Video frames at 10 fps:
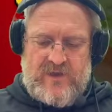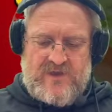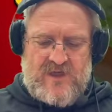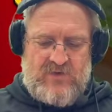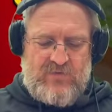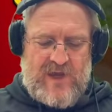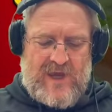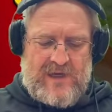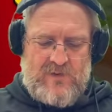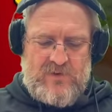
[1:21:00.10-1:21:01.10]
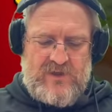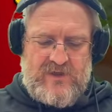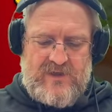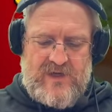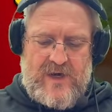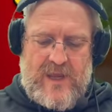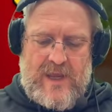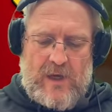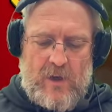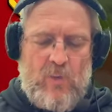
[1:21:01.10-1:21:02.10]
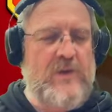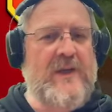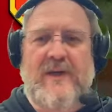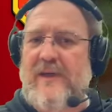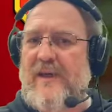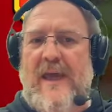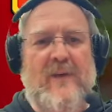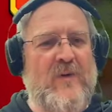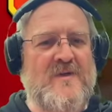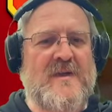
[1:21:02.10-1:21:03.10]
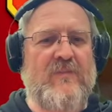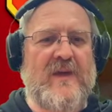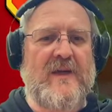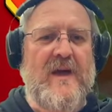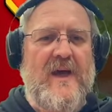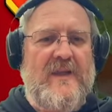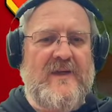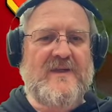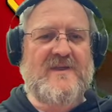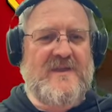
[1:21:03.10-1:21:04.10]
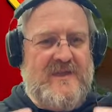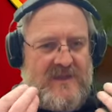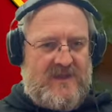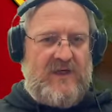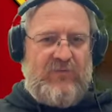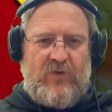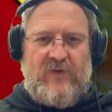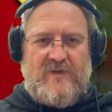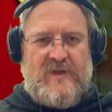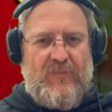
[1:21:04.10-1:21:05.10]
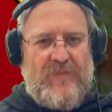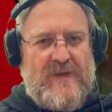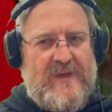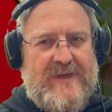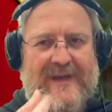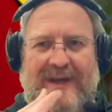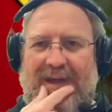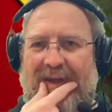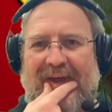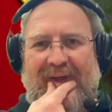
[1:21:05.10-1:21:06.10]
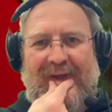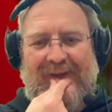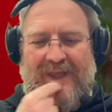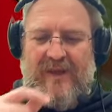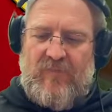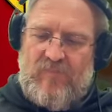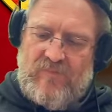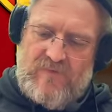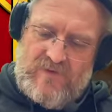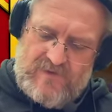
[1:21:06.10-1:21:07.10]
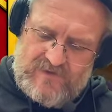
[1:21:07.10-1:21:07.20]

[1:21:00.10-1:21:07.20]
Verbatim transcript: let's say for Halloween now, within the game or something that's different. That